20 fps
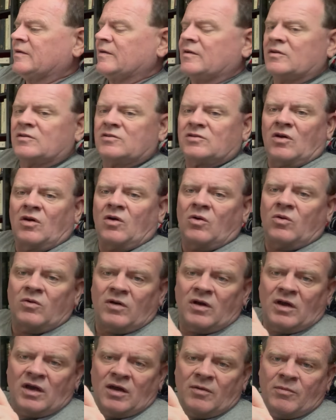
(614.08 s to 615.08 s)

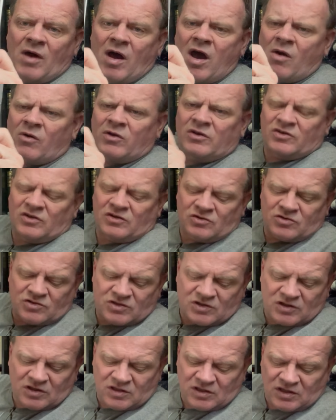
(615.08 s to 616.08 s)
So I'm always
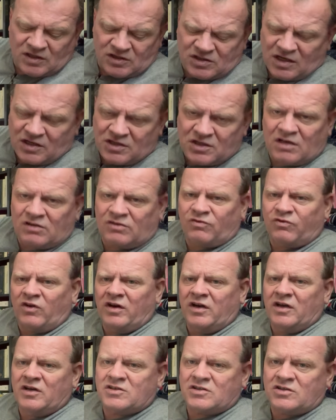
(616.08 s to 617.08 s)
interested in this. I just
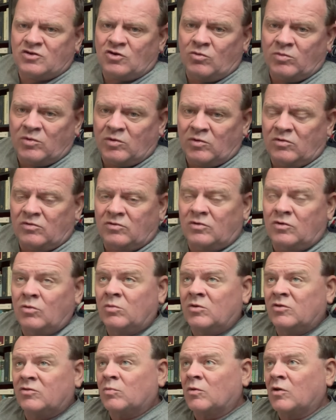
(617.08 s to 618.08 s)
finished
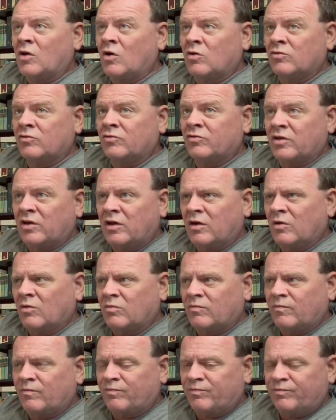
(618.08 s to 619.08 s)
Dumas Malone's,
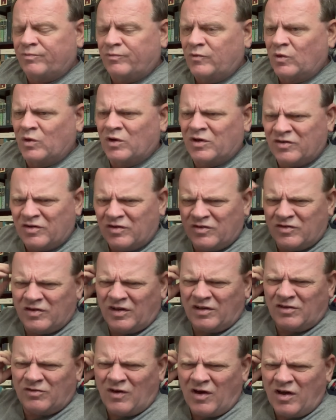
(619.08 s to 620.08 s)
was it
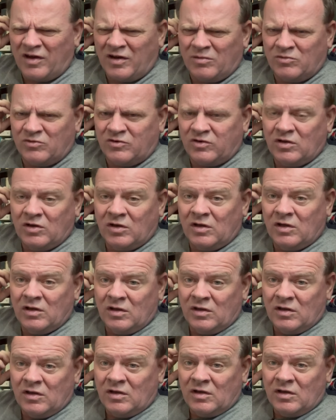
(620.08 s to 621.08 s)
six volumes?
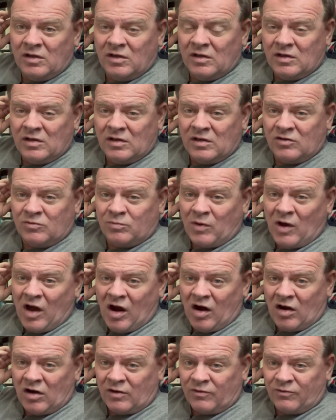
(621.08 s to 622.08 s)
His
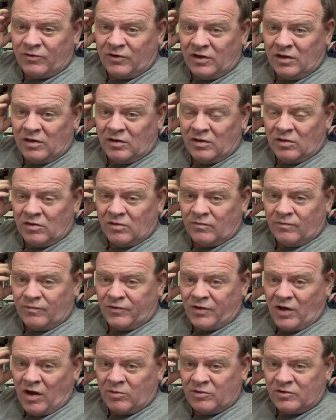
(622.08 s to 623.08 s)
biography
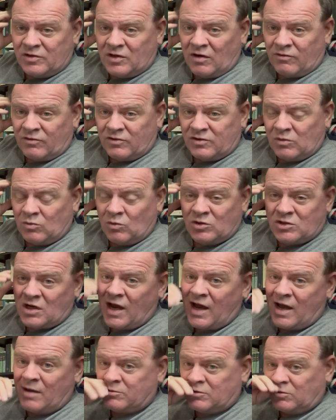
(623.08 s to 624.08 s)
of Thomas Jefferson, which
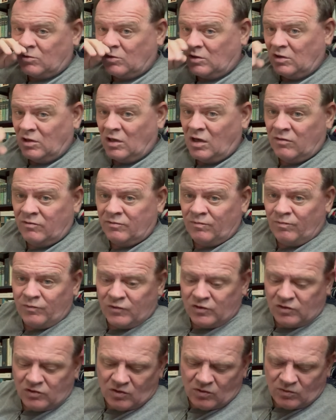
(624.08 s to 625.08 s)
I absolutely loved.
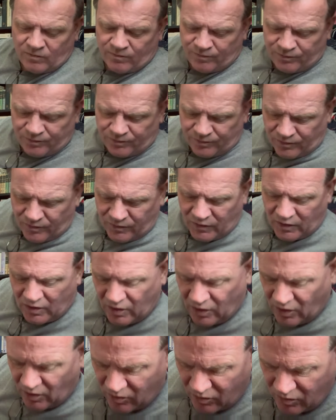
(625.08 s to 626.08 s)
So,
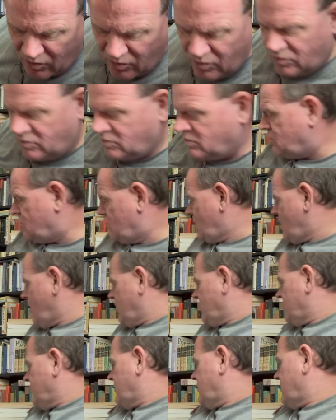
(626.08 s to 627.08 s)
yeah.
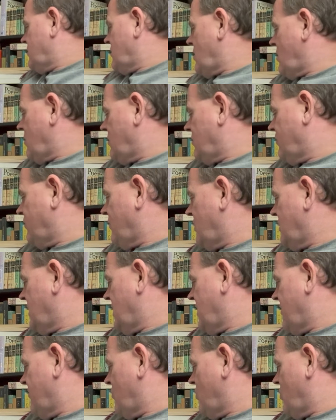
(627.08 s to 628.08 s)
Always fun to
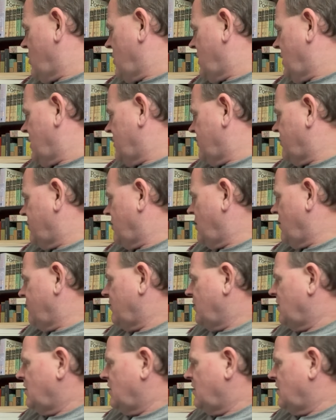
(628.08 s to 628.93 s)
have more of that stuff.